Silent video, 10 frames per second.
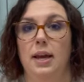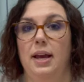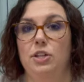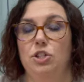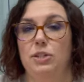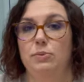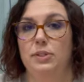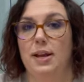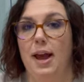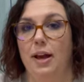She
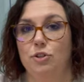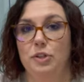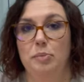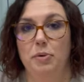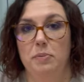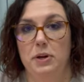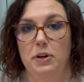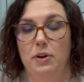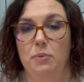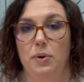was actually
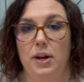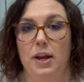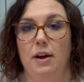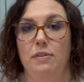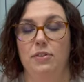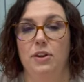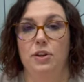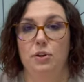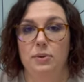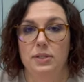premiering one of the
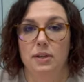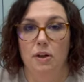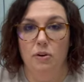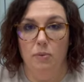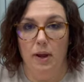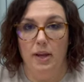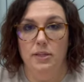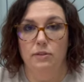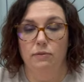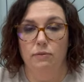newest
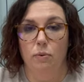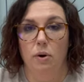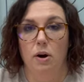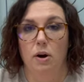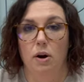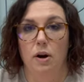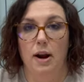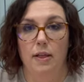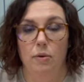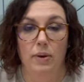colorways for her
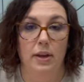Halloween